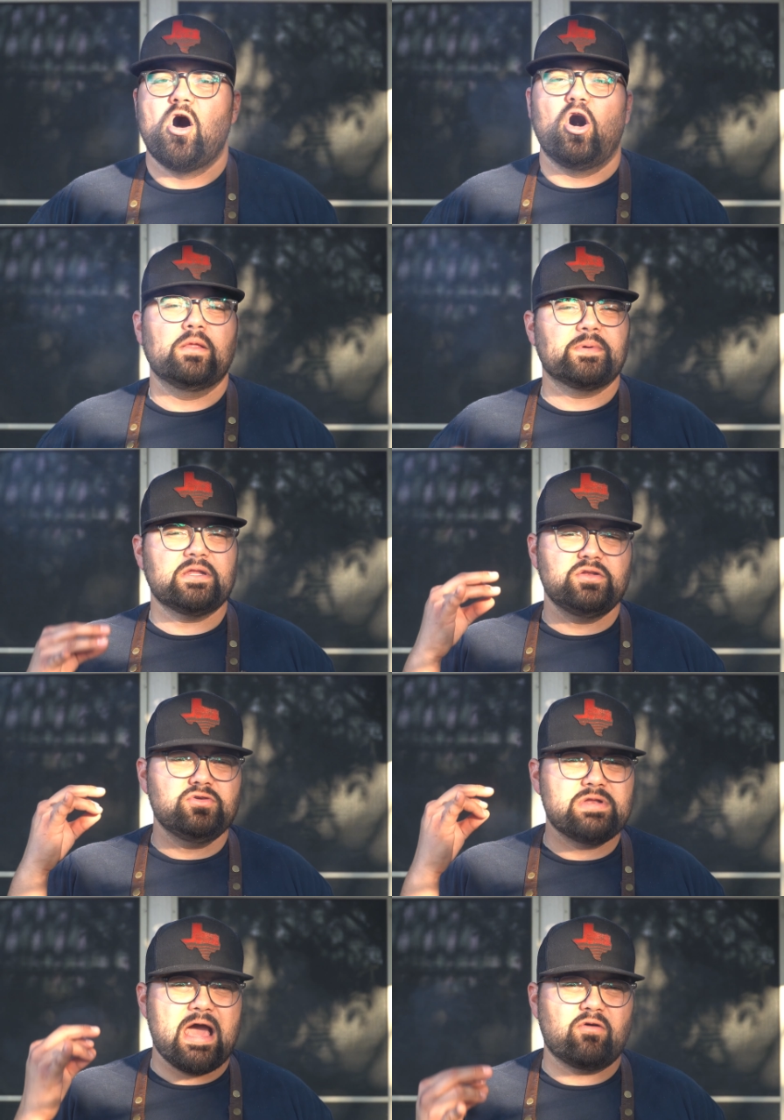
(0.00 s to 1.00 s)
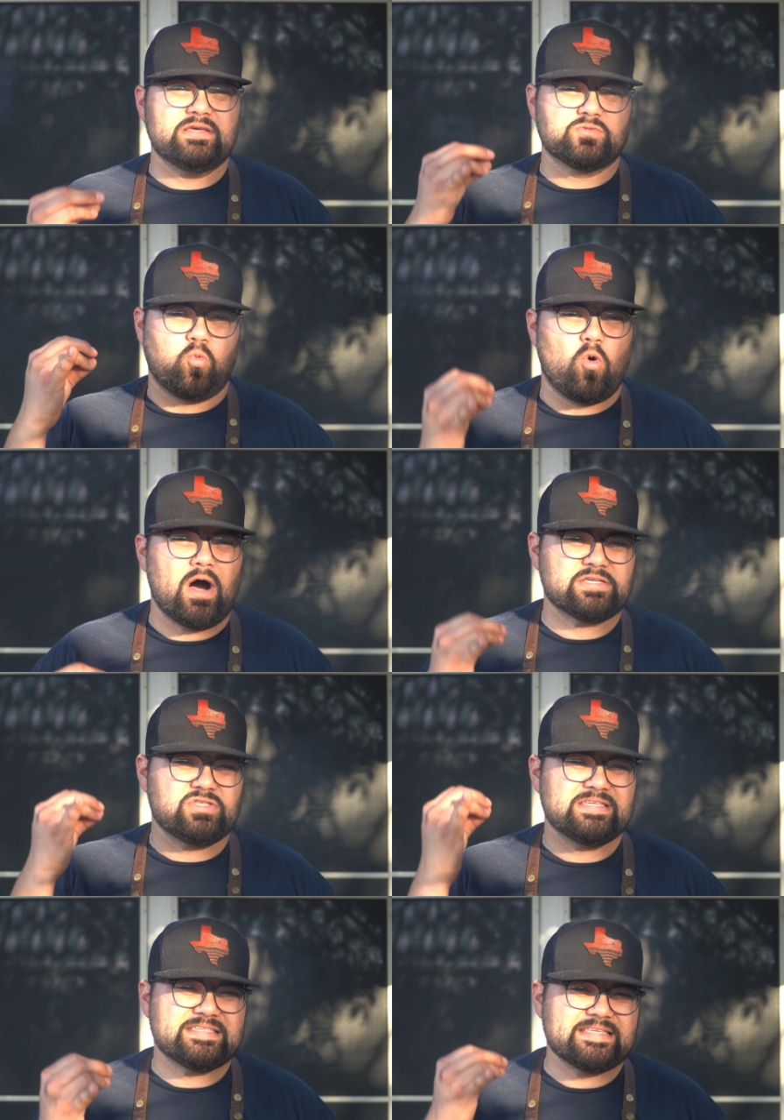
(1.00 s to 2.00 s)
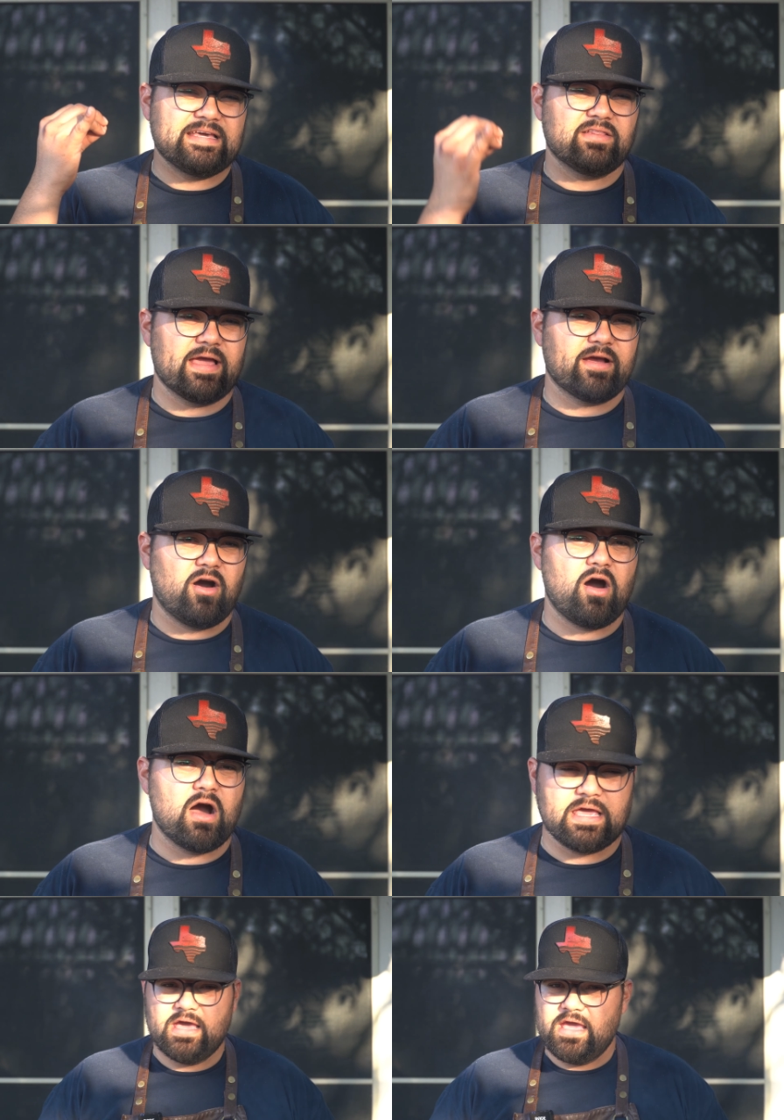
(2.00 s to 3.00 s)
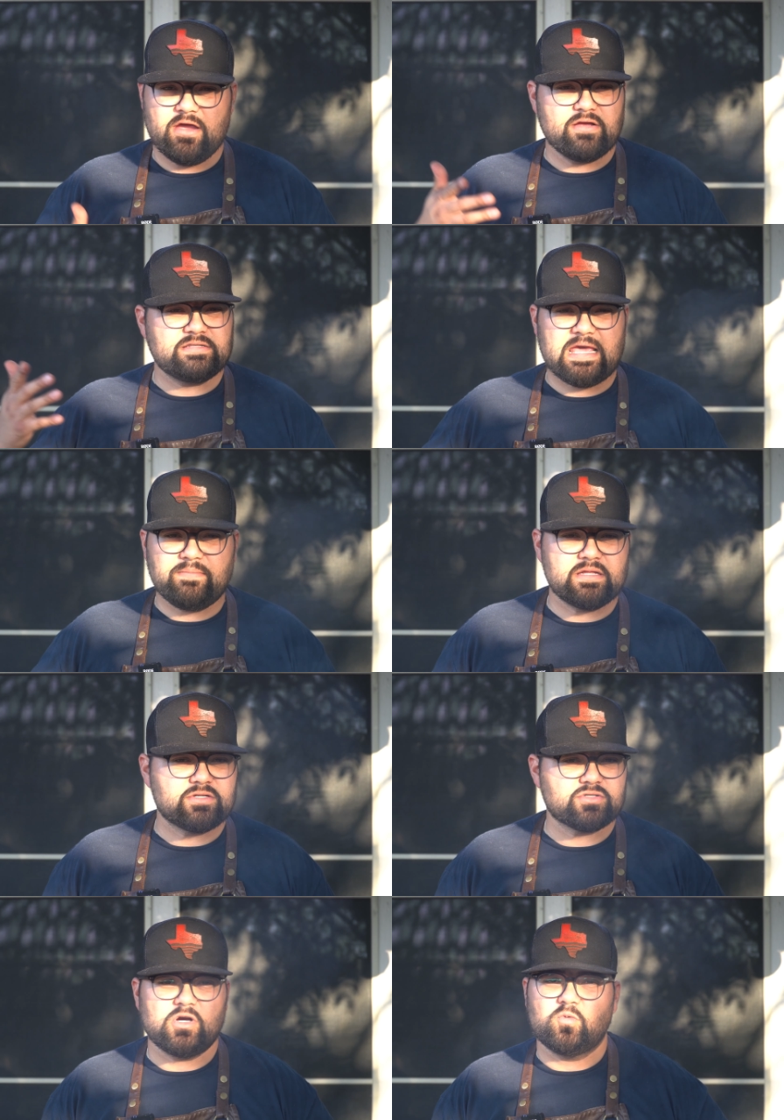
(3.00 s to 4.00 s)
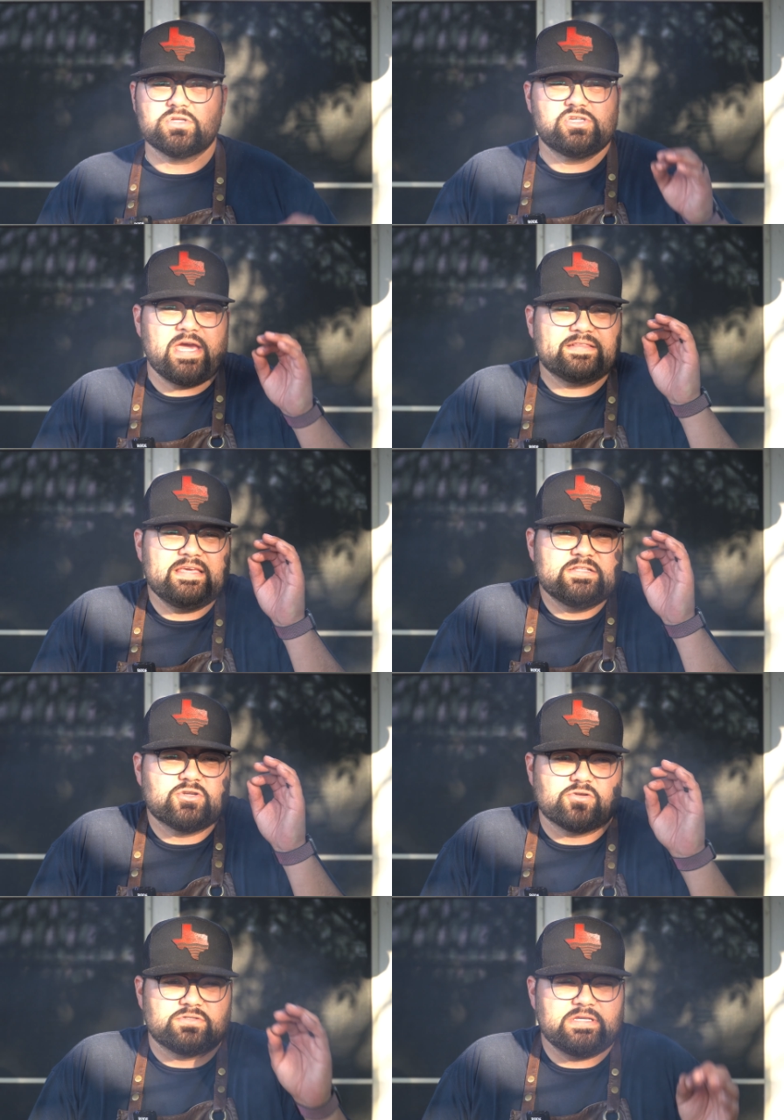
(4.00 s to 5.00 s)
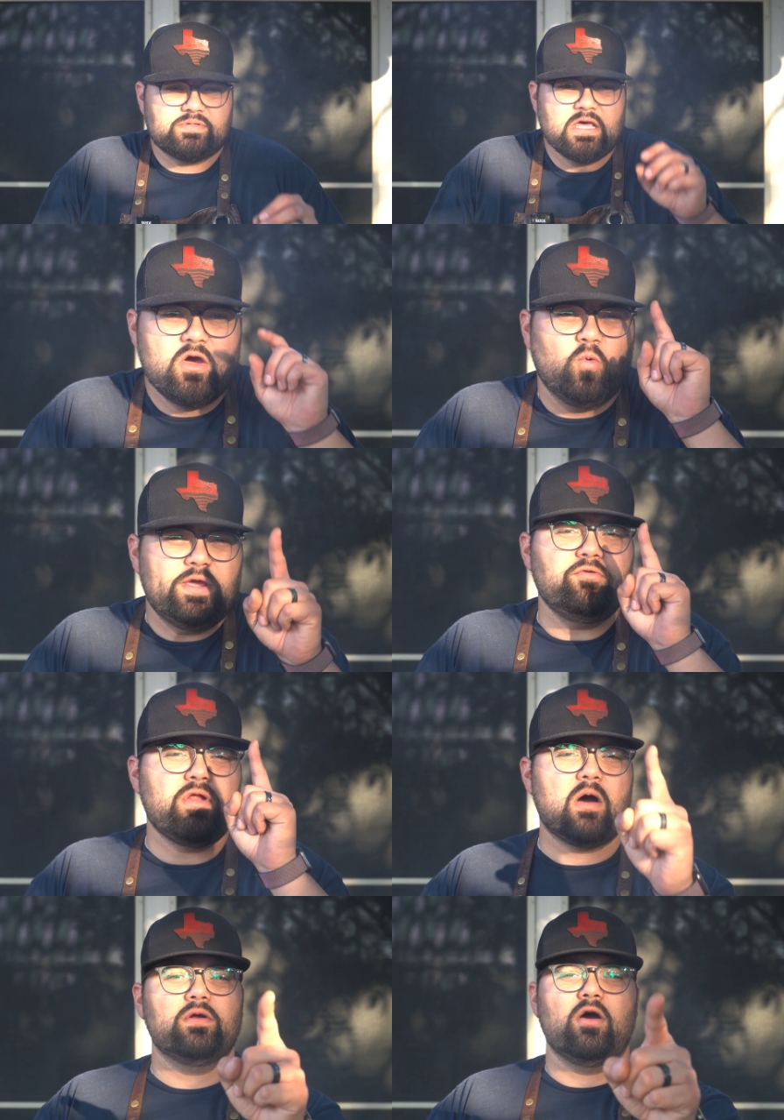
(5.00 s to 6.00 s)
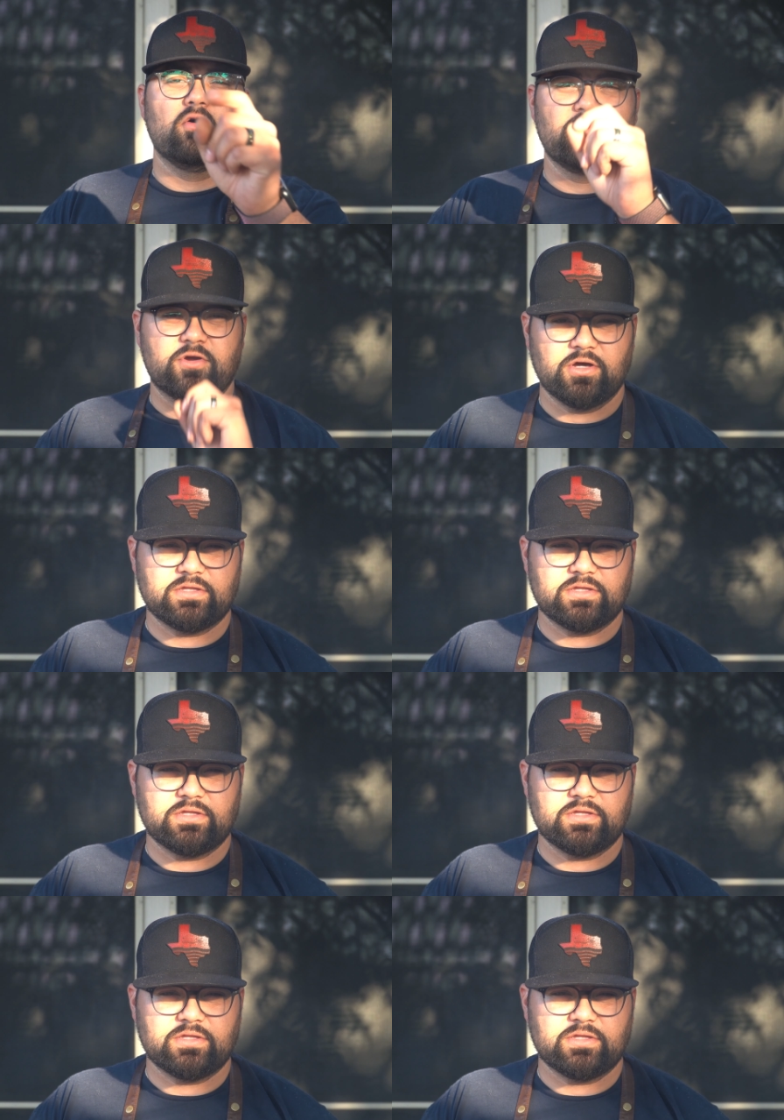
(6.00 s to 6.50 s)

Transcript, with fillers: All I'm gonna do now is watch this steak like a hawk. Here in ten minutes or so, we'll check the internal temps. We do not wanna overcook